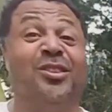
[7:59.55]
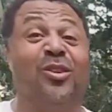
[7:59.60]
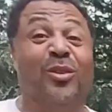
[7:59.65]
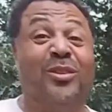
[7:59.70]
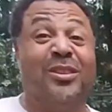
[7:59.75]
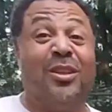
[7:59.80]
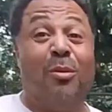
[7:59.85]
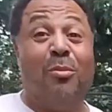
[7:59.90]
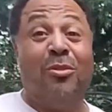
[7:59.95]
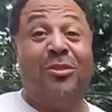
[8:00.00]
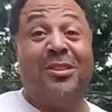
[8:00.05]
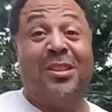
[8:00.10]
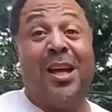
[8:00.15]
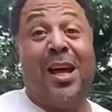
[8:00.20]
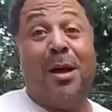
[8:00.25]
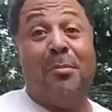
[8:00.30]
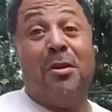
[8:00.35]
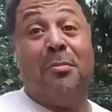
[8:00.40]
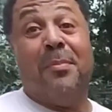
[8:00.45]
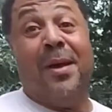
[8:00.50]
so it's almost
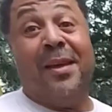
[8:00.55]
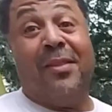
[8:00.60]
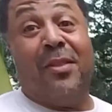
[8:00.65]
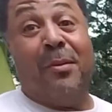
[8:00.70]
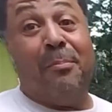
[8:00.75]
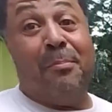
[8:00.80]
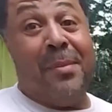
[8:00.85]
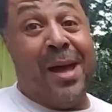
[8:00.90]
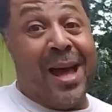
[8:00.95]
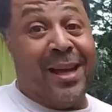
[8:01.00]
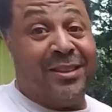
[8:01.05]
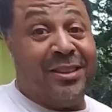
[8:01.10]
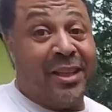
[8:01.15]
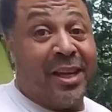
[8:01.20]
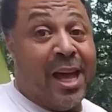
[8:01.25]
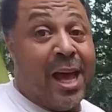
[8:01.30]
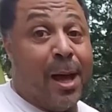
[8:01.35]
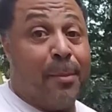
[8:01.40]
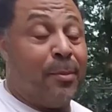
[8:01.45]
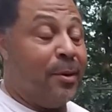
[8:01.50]
time to make the magic
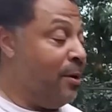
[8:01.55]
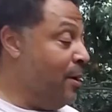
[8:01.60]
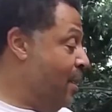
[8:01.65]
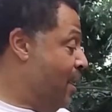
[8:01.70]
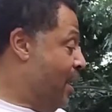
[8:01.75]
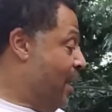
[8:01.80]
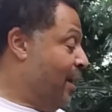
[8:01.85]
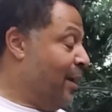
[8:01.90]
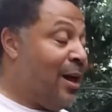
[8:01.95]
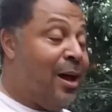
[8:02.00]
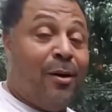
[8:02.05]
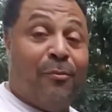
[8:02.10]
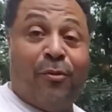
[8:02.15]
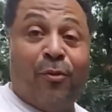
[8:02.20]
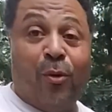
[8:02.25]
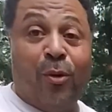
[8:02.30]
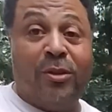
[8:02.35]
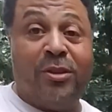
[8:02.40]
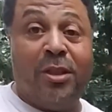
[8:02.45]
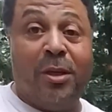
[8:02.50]
happen. Now I'm
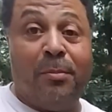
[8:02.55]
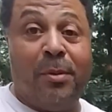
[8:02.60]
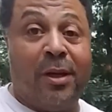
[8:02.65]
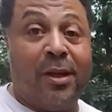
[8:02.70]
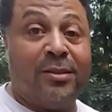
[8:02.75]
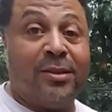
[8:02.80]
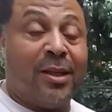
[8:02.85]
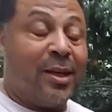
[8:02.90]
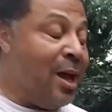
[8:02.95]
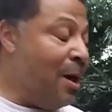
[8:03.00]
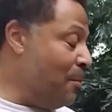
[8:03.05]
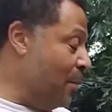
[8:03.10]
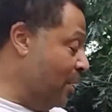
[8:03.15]
fortunate because I got